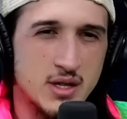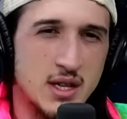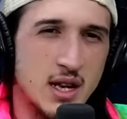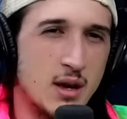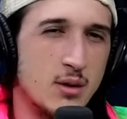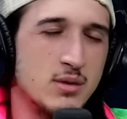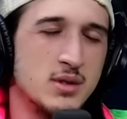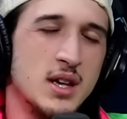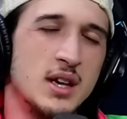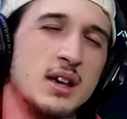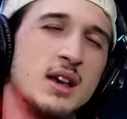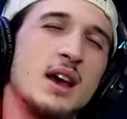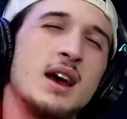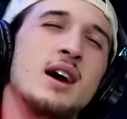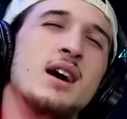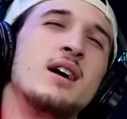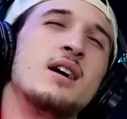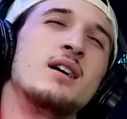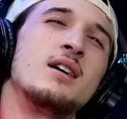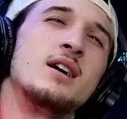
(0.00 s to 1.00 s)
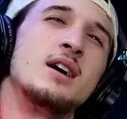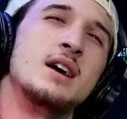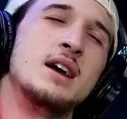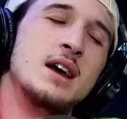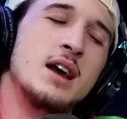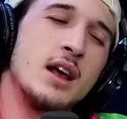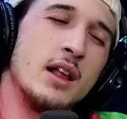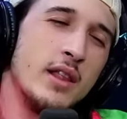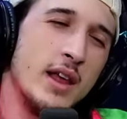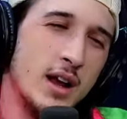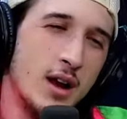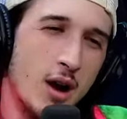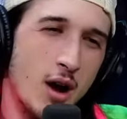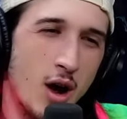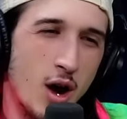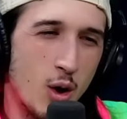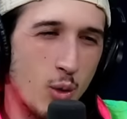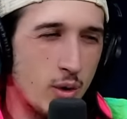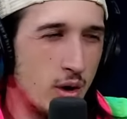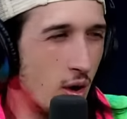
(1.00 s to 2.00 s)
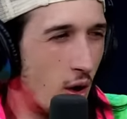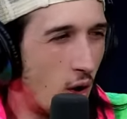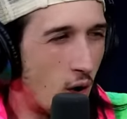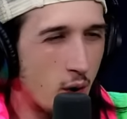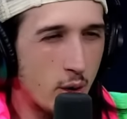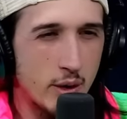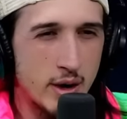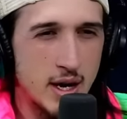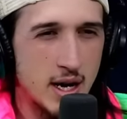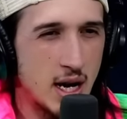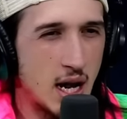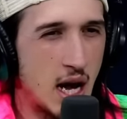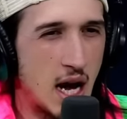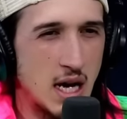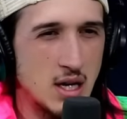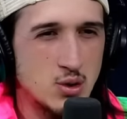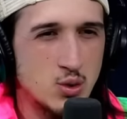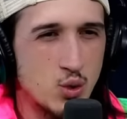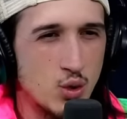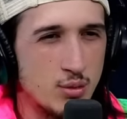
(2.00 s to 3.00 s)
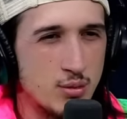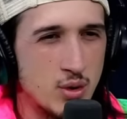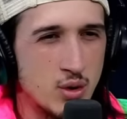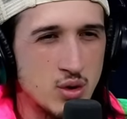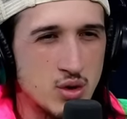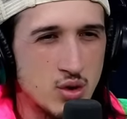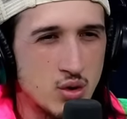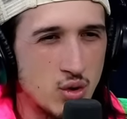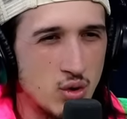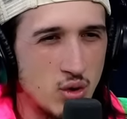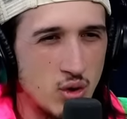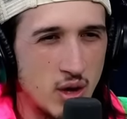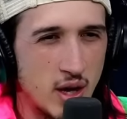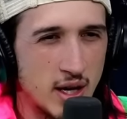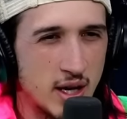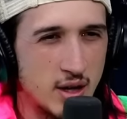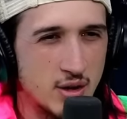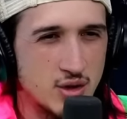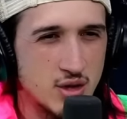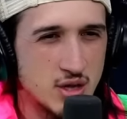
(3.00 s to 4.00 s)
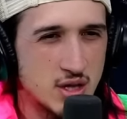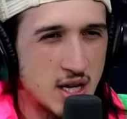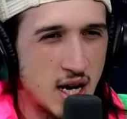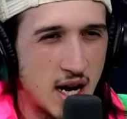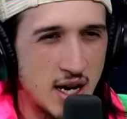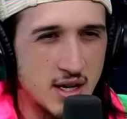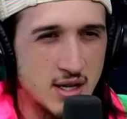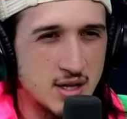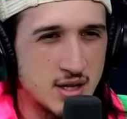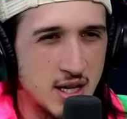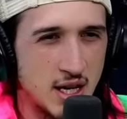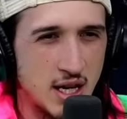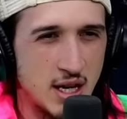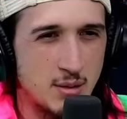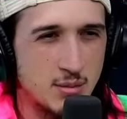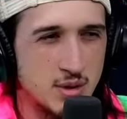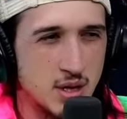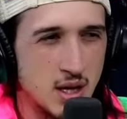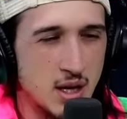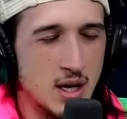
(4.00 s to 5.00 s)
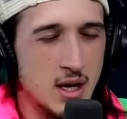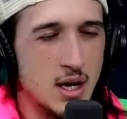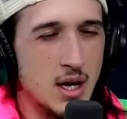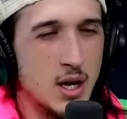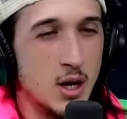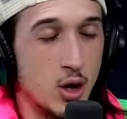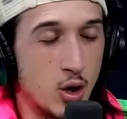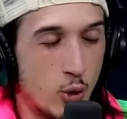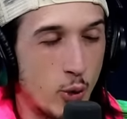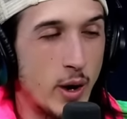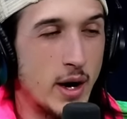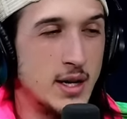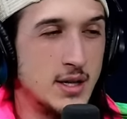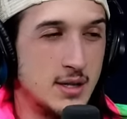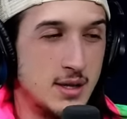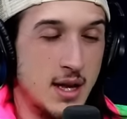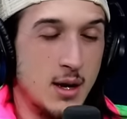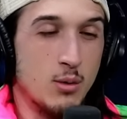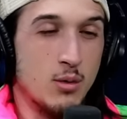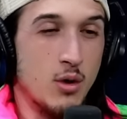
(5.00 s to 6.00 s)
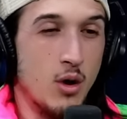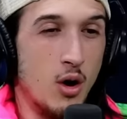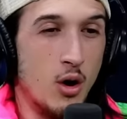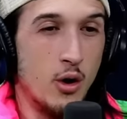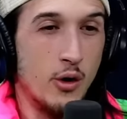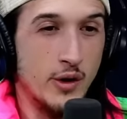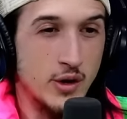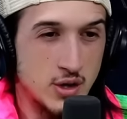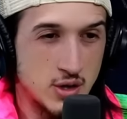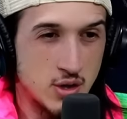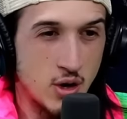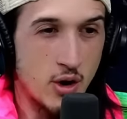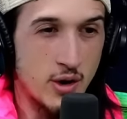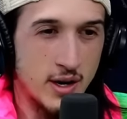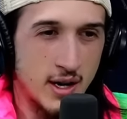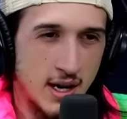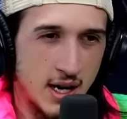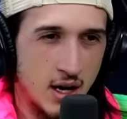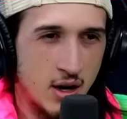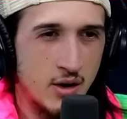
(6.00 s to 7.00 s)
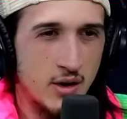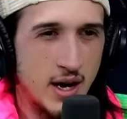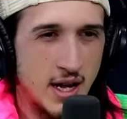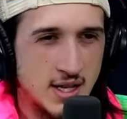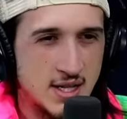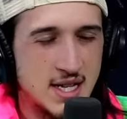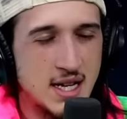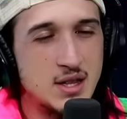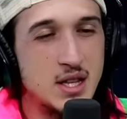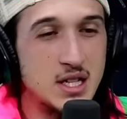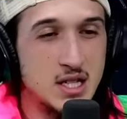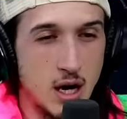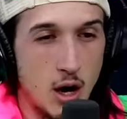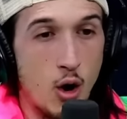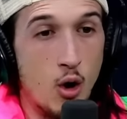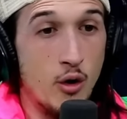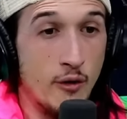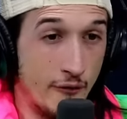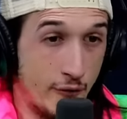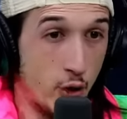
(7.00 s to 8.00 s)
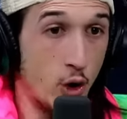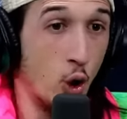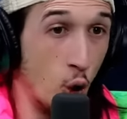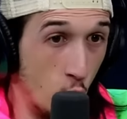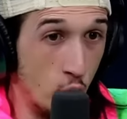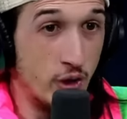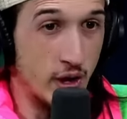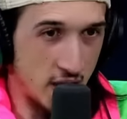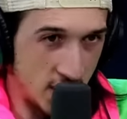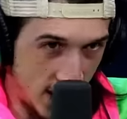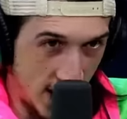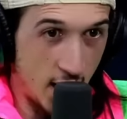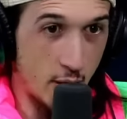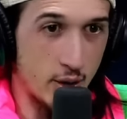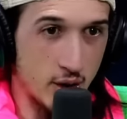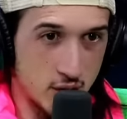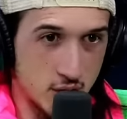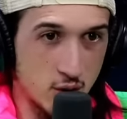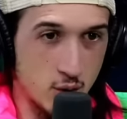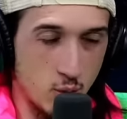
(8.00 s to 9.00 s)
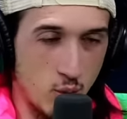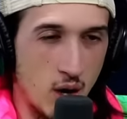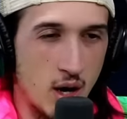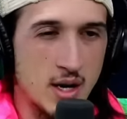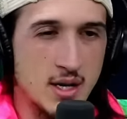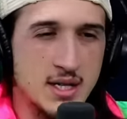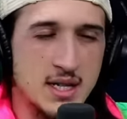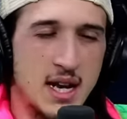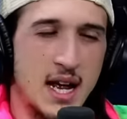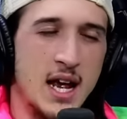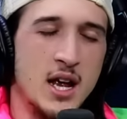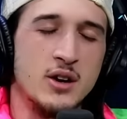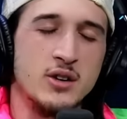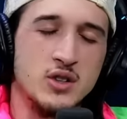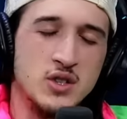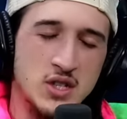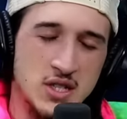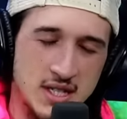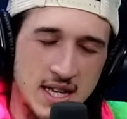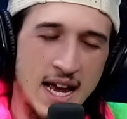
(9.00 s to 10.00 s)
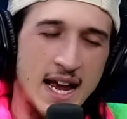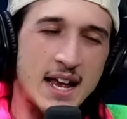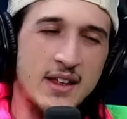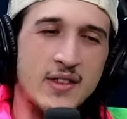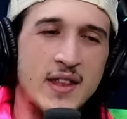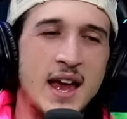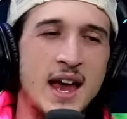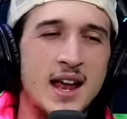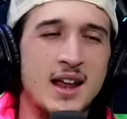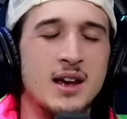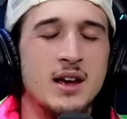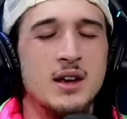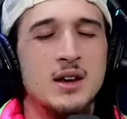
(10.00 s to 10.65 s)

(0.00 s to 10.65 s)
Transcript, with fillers: and I was like, ah, like are we already in a high school musical? Like it just kind of seemed crazy that we're already starting it out. It set the tone for who the character was, yeah. and I understand that.